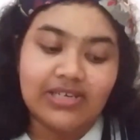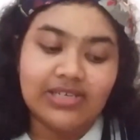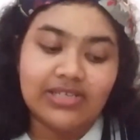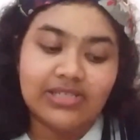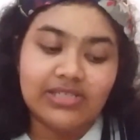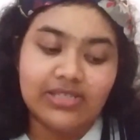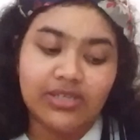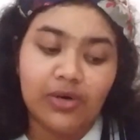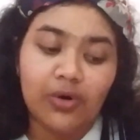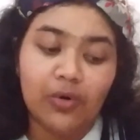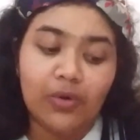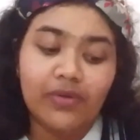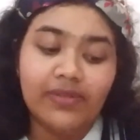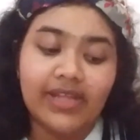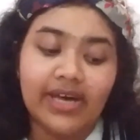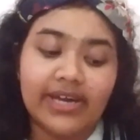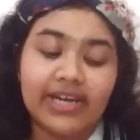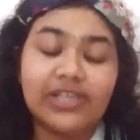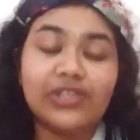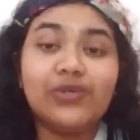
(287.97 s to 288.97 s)
So
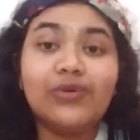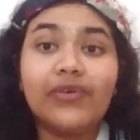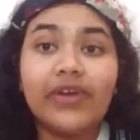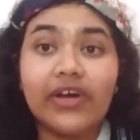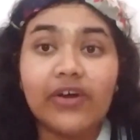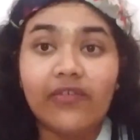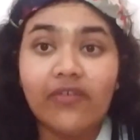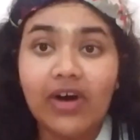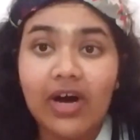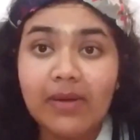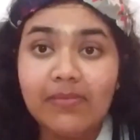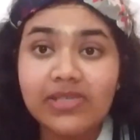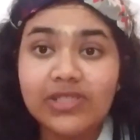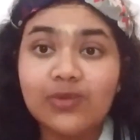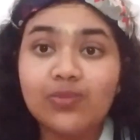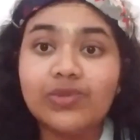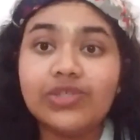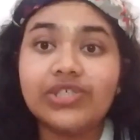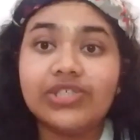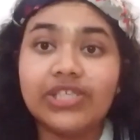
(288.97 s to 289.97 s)
there are 2 requirements
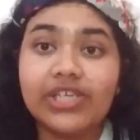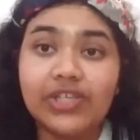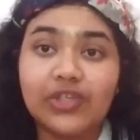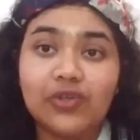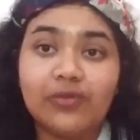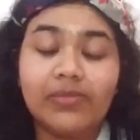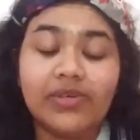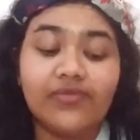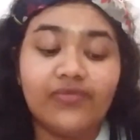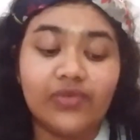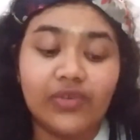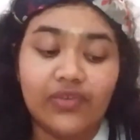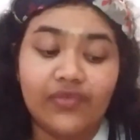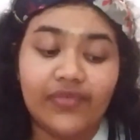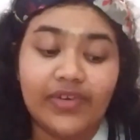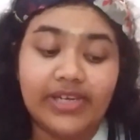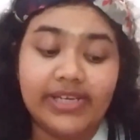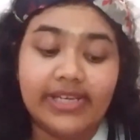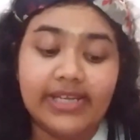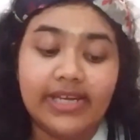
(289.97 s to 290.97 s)
which need to be
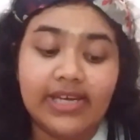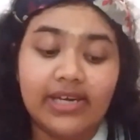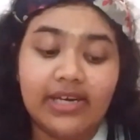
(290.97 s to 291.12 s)
fulfilled